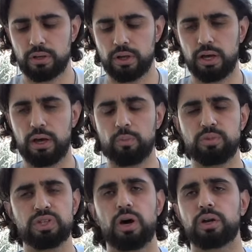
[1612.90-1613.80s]
um,
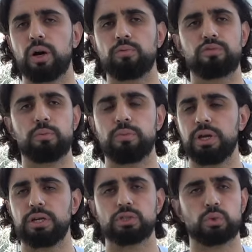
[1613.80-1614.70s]
did not come from
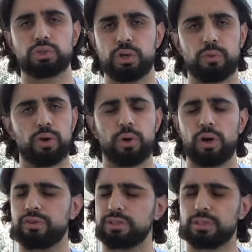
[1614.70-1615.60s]
a source that we are aware
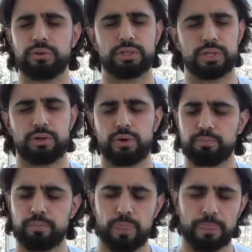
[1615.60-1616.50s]
of, etc., etc.
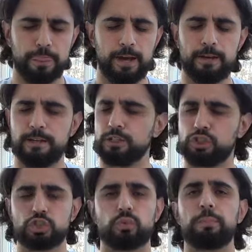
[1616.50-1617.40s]
Uh, he's
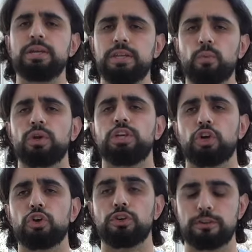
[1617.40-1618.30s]
just repeating what he
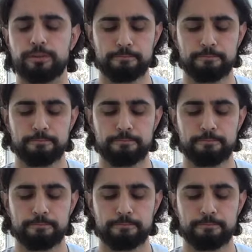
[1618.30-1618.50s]
heard.